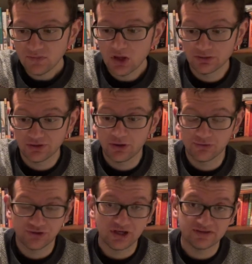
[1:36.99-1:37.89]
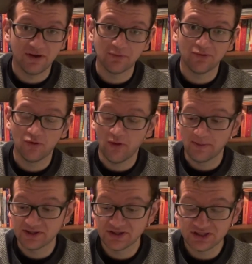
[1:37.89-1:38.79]
under the contract of Ampleforth
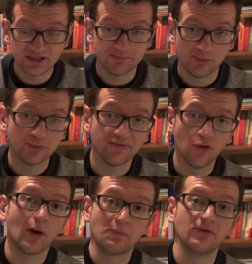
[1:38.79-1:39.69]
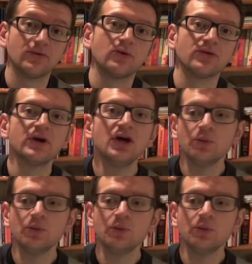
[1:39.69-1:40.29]
Abbey. So this is brewed for Ampleforth,